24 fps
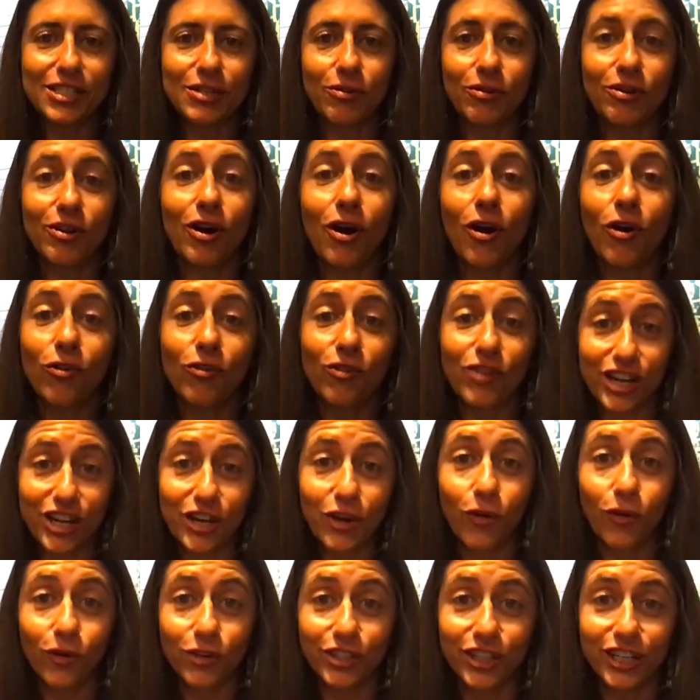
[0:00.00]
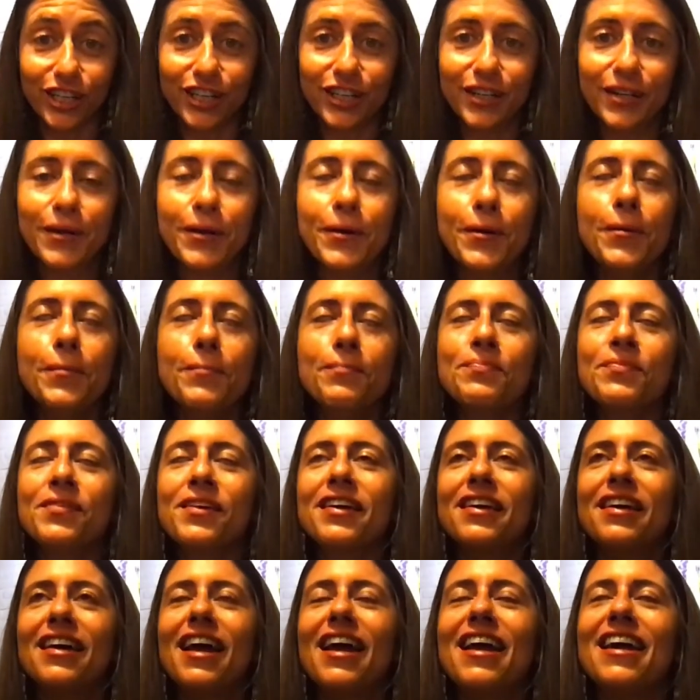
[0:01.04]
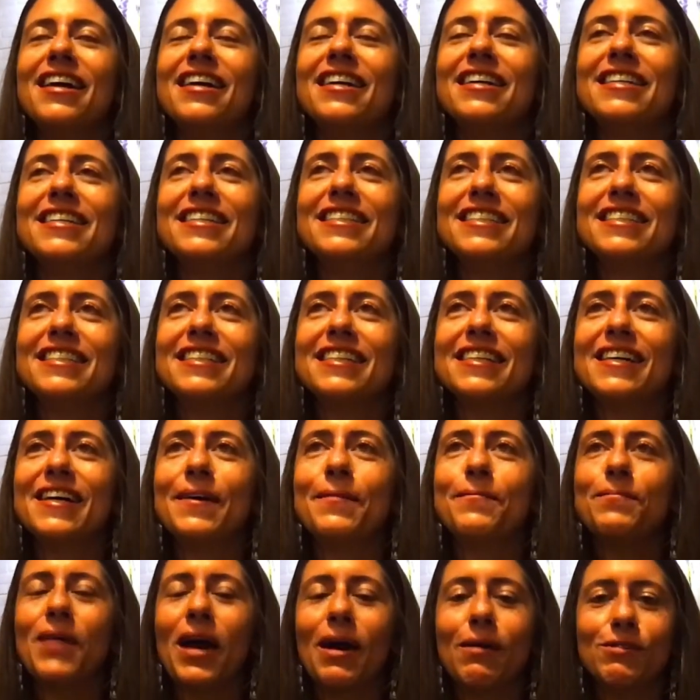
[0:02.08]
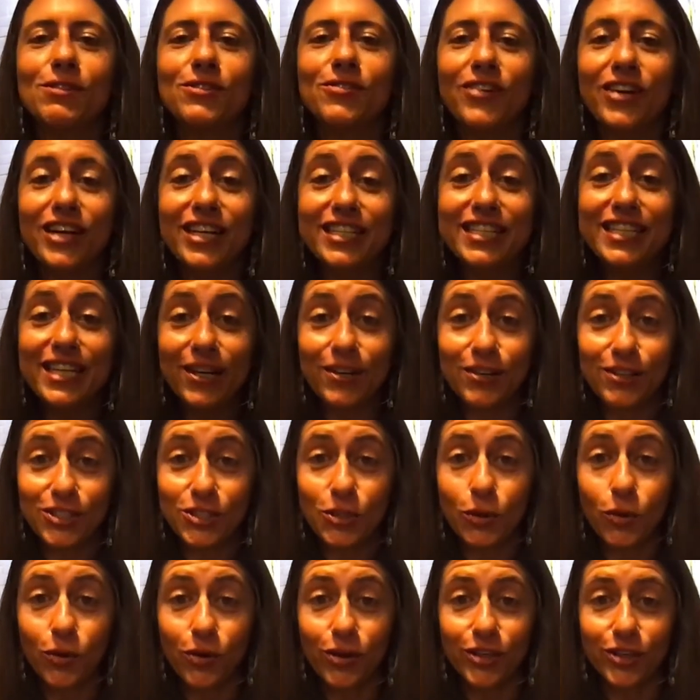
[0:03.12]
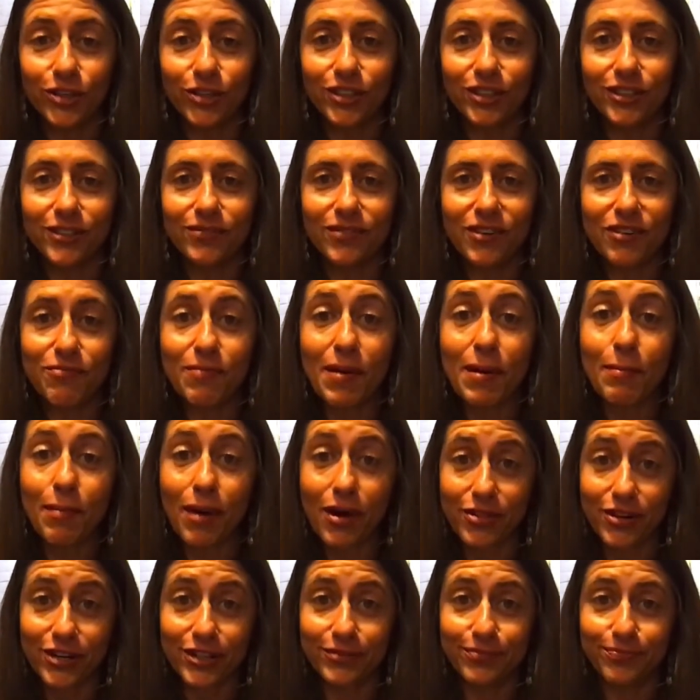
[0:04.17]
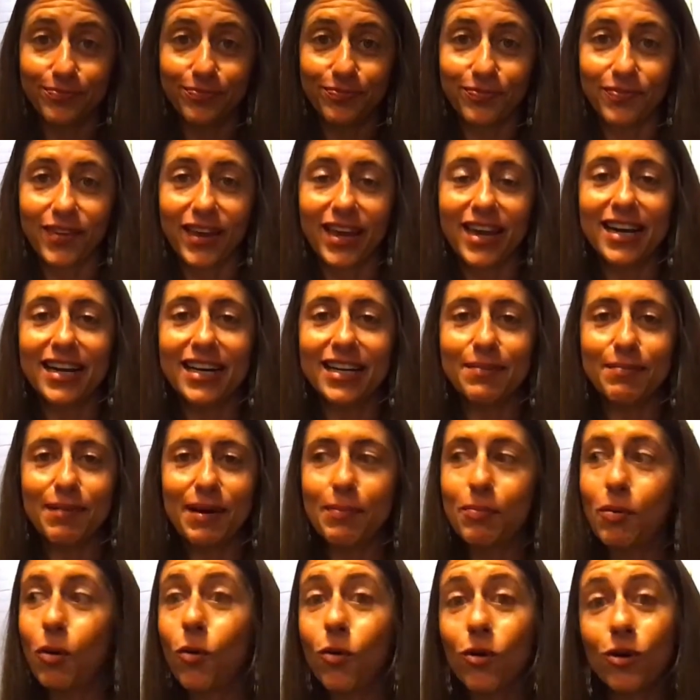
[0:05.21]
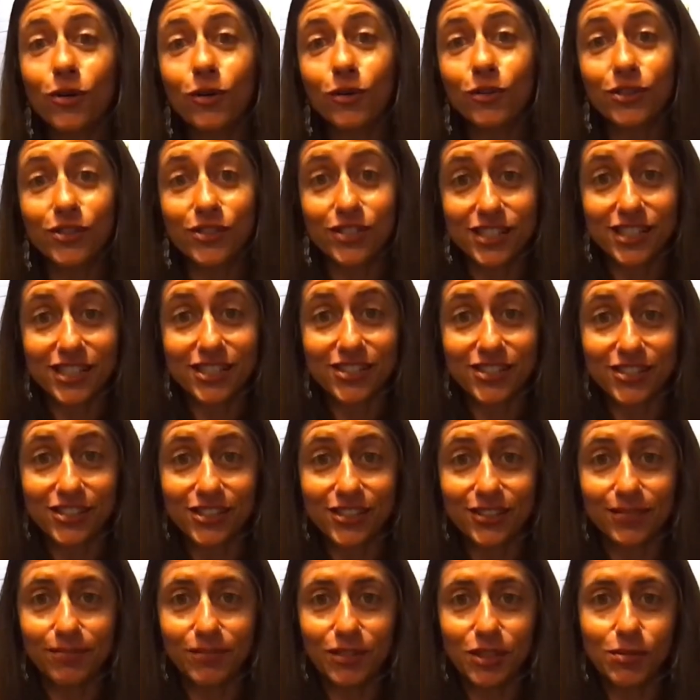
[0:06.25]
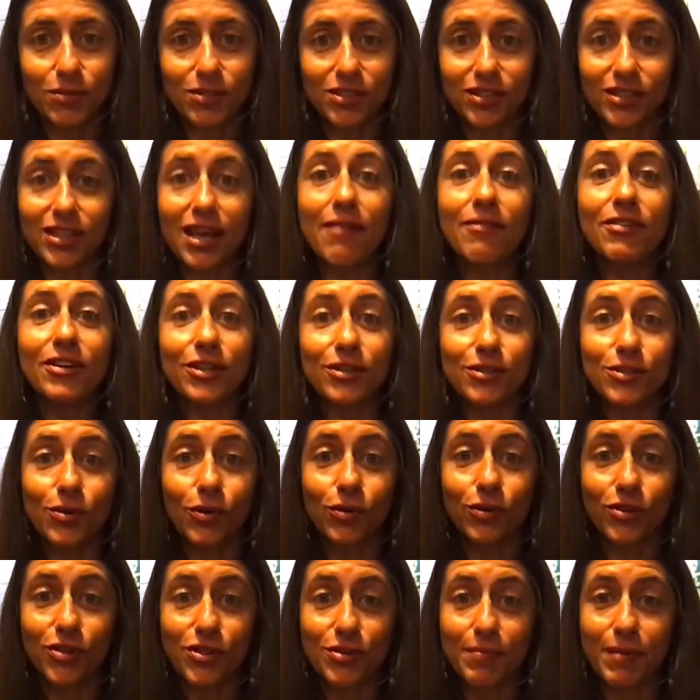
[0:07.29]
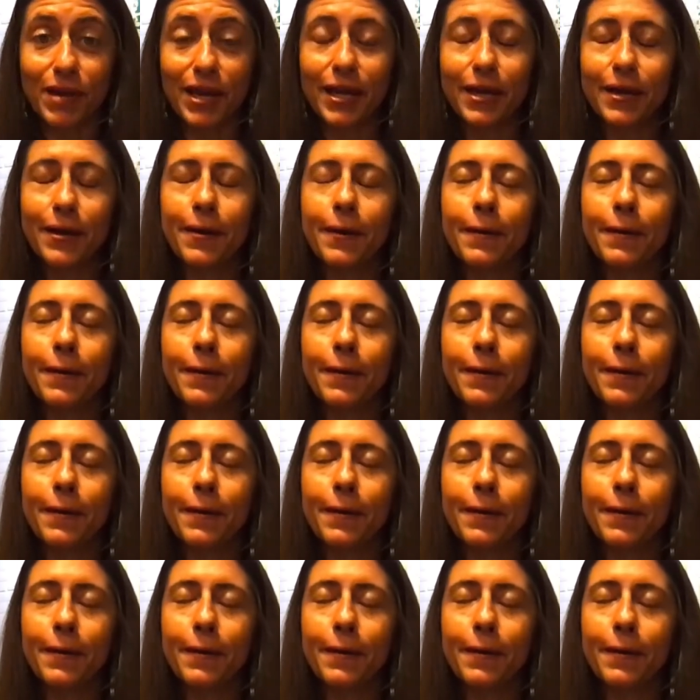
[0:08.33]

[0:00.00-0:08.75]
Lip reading: that were already older, and I was very territorial of my mother. And my poor older sister, who was 11 years older than me,